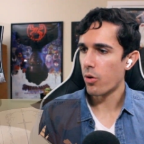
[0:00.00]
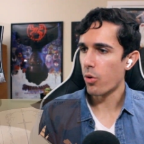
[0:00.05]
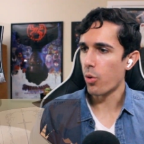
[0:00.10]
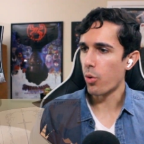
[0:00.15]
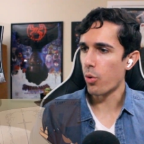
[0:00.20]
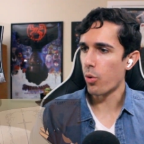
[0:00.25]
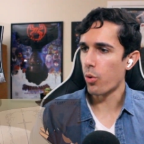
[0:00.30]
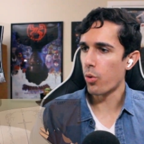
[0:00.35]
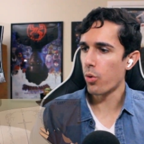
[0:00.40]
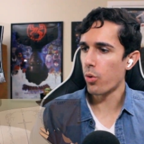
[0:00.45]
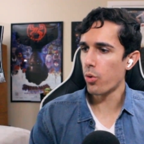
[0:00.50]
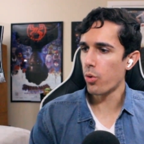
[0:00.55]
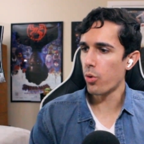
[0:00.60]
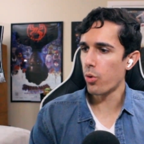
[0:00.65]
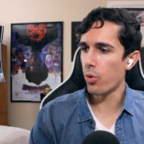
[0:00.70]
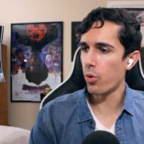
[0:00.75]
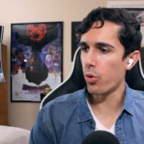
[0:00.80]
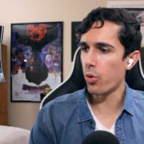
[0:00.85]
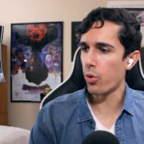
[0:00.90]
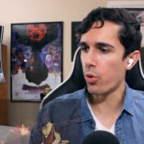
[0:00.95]

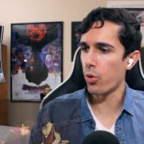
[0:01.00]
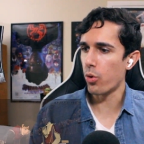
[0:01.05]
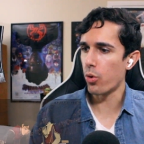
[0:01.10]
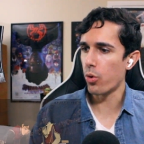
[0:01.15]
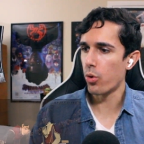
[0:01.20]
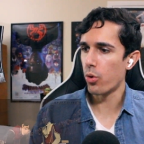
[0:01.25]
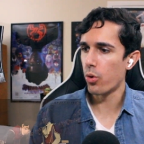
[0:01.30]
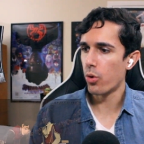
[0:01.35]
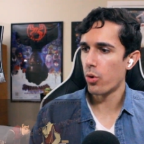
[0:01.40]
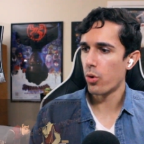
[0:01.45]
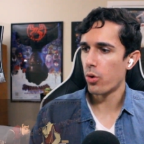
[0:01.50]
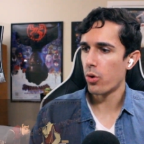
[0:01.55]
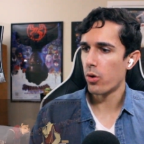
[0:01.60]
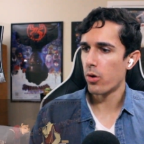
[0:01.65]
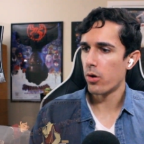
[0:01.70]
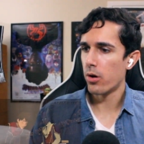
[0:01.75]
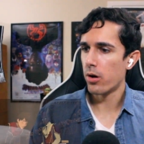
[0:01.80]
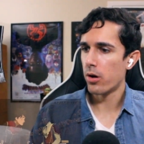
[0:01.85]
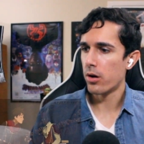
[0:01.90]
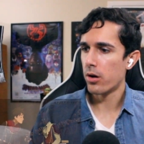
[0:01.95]
Oh.
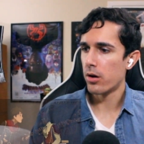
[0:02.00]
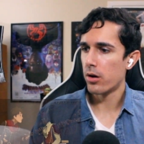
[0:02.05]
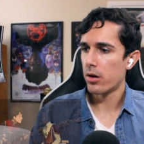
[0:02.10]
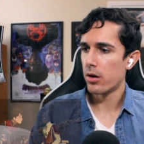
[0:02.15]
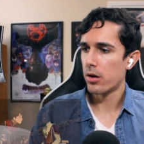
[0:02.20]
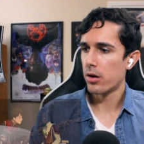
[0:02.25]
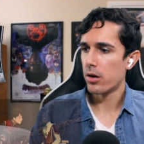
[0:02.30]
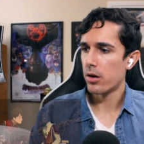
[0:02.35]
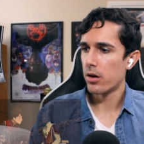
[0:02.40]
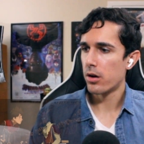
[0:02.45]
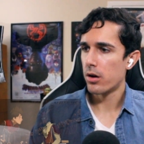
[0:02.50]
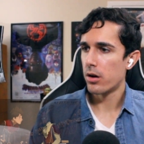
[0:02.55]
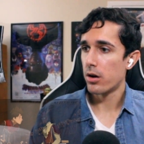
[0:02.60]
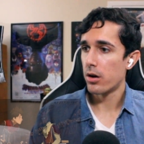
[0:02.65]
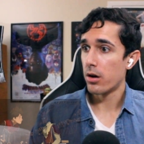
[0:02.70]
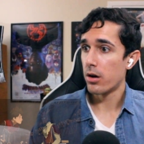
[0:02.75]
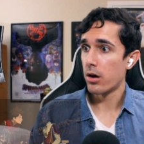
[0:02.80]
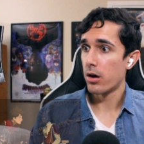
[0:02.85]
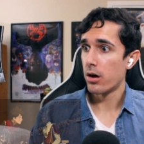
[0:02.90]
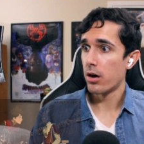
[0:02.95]
weapon that can end a
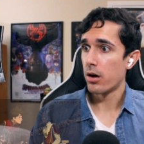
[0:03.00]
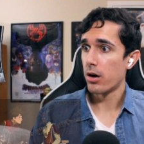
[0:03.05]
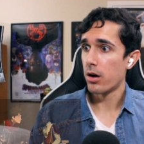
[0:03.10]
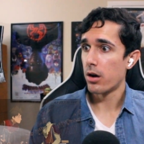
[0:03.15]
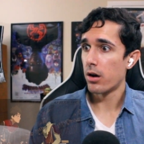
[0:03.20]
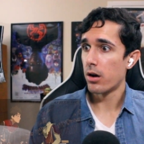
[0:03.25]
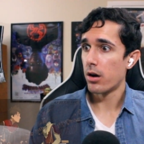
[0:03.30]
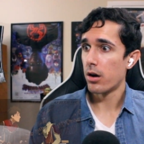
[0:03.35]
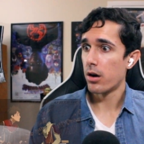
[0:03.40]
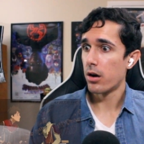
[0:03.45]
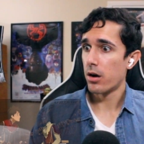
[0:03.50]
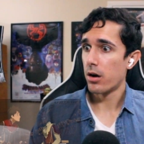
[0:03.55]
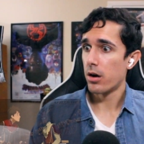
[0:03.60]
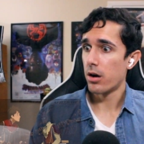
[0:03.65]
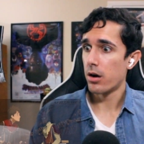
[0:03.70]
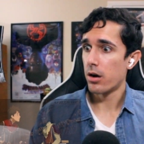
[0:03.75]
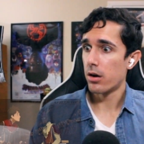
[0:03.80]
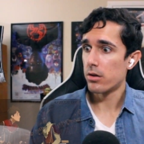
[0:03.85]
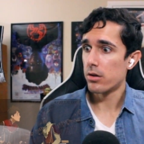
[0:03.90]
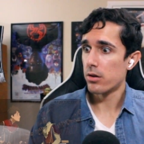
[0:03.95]
Star Touch Elf's
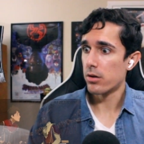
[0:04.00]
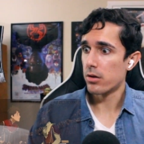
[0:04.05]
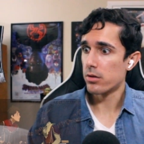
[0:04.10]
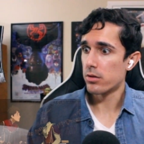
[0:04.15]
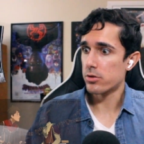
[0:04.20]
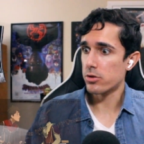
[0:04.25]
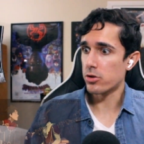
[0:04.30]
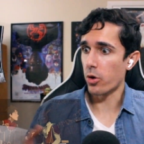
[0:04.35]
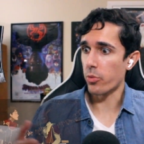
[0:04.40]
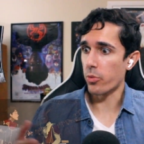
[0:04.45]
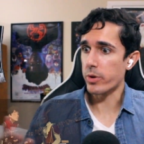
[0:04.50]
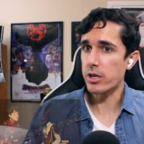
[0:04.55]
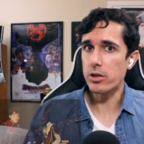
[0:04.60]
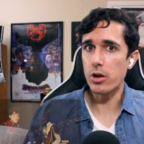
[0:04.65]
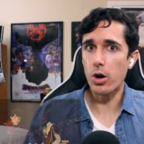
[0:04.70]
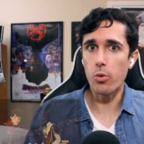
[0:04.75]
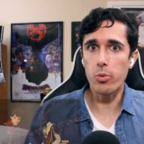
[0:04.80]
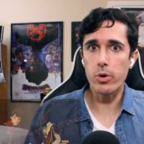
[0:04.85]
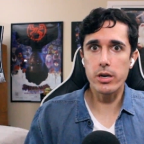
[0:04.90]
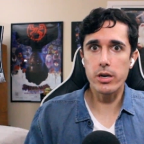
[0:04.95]
mortal existence. So we
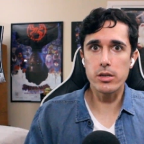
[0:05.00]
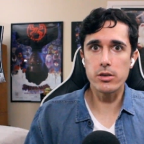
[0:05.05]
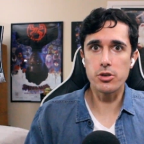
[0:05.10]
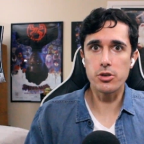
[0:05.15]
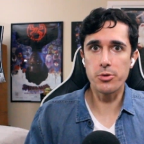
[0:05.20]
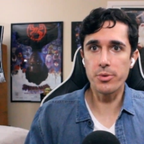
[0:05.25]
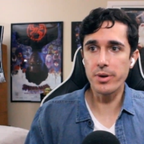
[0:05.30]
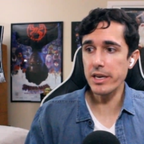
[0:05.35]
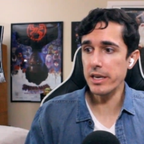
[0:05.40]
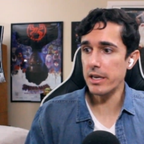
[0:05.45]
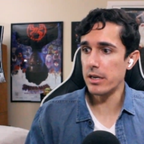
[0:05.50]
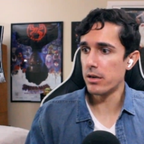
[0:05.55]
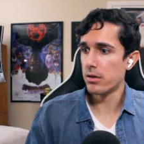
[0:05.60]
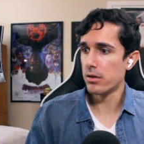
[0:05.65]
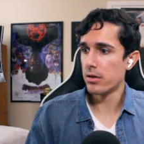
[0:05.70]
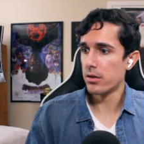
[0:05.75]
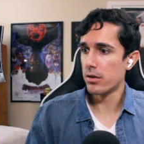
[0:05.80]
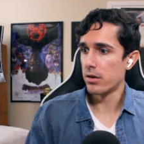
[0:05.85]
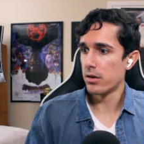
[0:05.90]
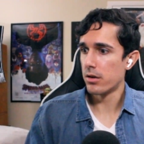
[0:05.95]
know what can do it?
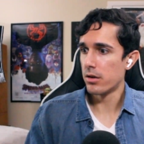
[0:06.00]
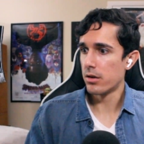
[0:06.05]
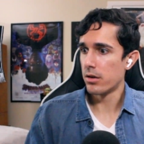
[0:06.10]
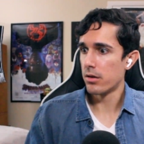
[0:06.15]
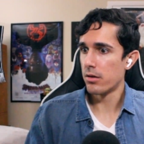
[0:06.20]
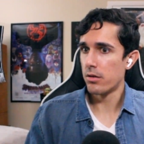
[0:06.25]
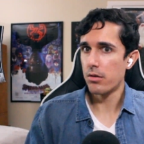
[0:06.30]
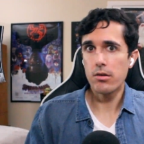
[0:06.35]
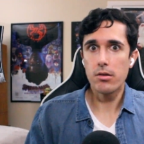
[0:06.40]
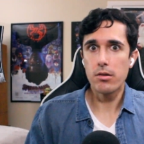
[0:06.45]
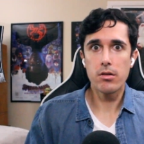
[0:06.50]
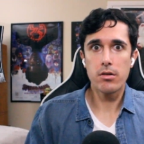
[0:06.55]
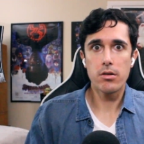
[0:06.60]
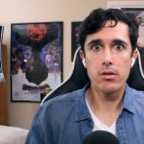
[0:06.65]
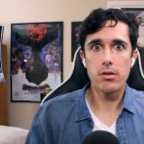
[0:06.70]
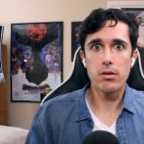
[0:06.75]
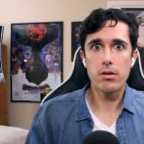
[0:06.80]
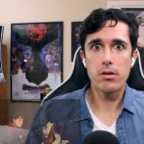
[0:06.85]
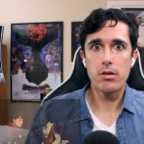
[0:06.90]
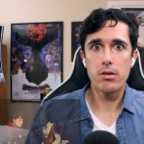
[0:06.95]

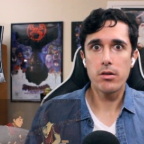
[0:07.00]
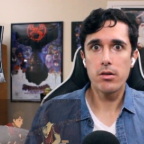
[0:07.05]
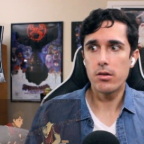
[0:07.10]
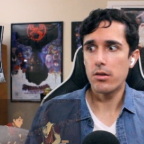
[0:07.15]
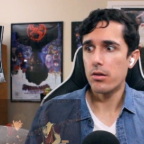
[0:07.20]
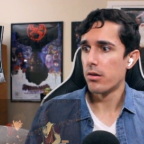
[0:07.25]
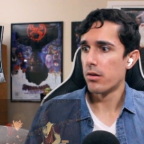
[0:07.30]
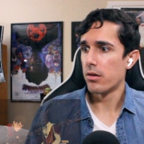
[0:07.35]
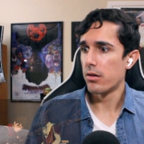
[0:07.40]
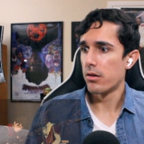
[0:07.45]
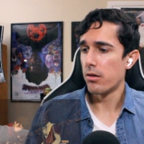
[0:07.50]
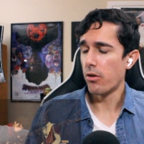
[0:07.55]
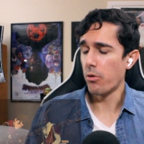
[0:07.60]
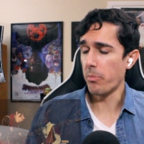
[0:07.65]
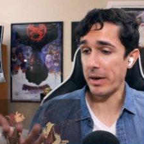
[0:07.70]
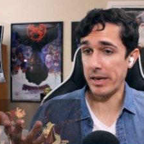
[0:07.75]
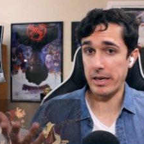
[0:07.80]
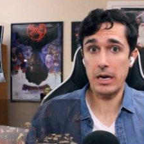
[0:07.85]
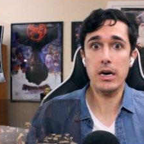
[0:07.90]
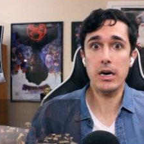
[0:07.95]
Did it? Oh
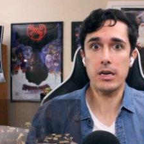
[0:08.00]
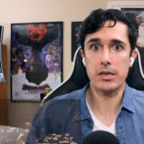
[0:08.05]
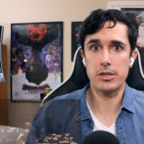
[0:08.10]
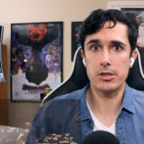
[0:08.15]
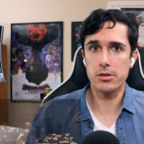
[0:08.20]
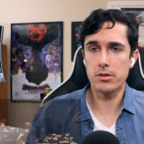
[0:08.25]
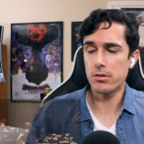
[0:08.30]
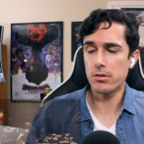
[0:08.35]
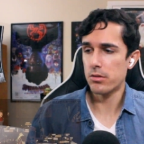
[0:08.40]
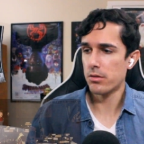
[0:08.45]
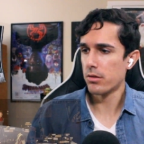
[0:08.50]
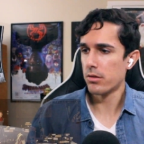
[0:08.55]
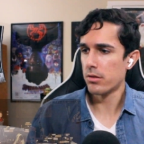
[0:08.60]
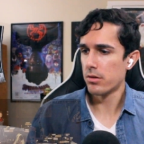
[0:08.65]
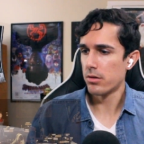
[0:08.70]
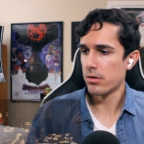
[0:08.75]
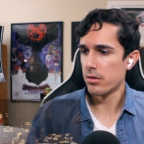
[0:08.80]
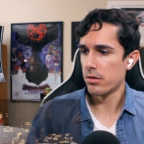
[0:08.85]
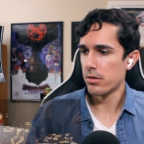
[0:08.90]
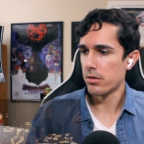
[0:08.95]
my gosh. found the
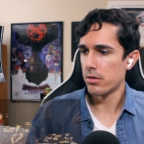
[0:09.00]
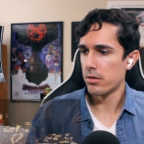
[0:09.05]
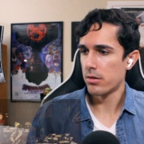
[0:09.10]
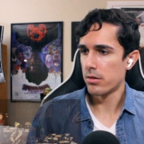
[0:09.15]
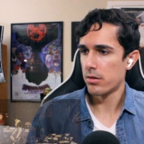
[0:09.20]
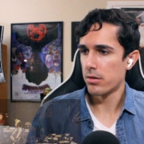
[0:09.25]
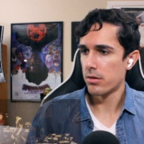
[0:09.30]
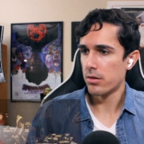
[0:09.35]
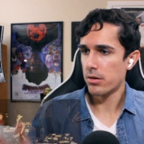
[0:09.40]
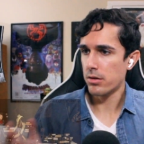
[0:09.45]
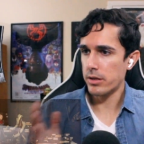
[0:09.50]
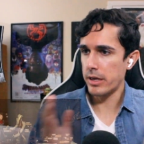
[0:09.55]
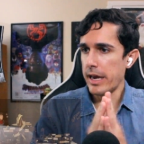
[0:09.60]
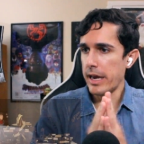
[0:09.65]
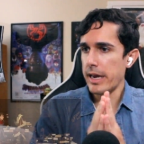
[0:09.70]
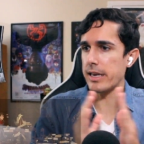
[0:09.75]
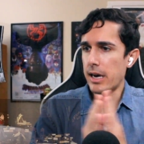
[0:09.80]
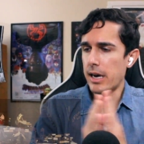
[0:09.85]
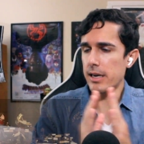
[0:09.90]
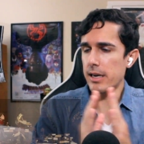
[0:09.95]
answer.
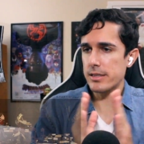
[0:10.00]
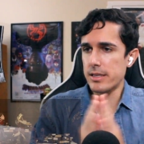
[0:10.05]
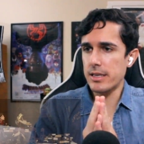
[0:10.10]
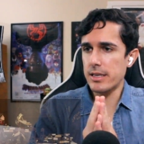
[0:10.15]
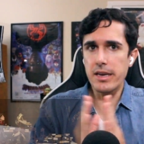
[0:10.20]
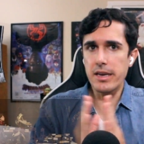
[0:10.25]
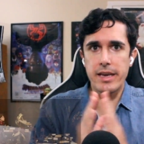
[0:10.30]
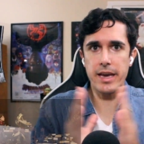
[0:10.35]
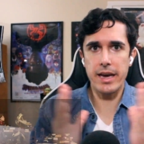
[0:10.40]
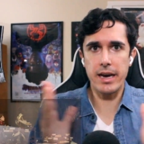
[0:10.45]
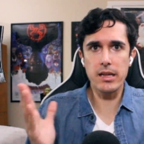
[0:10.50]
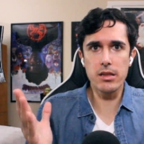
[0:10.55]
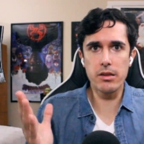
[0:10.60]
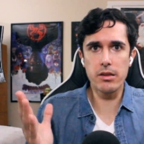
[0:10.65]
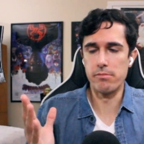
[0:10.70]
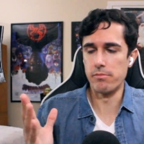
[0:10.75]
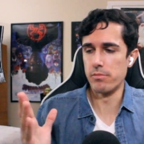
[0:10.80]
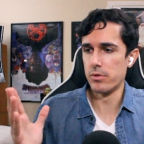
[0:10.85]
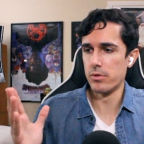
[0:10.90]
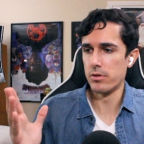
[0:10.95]
Yay, Kazi, yay,
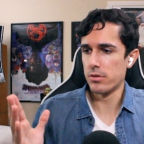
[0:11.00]
Callum.